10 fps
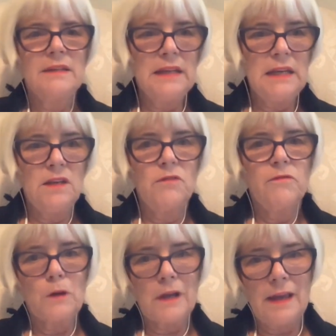need
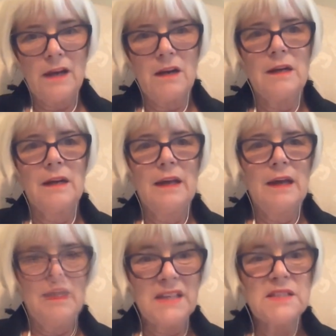for care
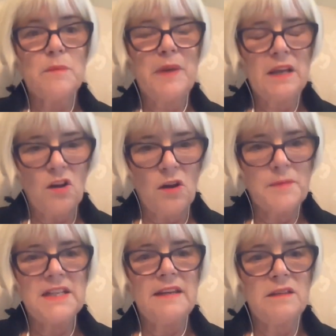must be
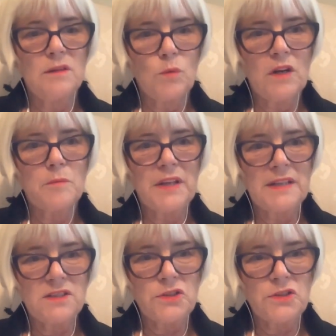accommodated in the workplace